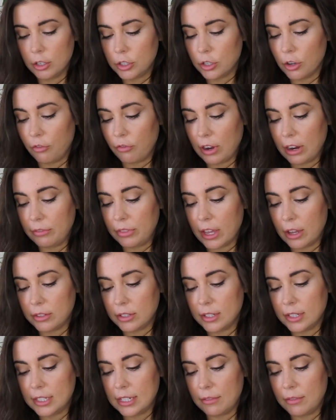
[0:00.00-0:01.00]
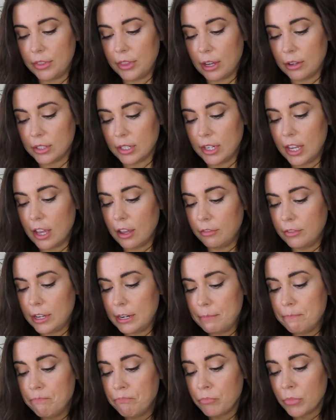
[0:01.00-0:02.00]
So 5,000 to 7,000
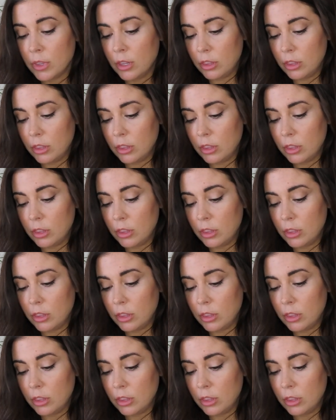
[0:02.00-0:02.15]
Kelvin.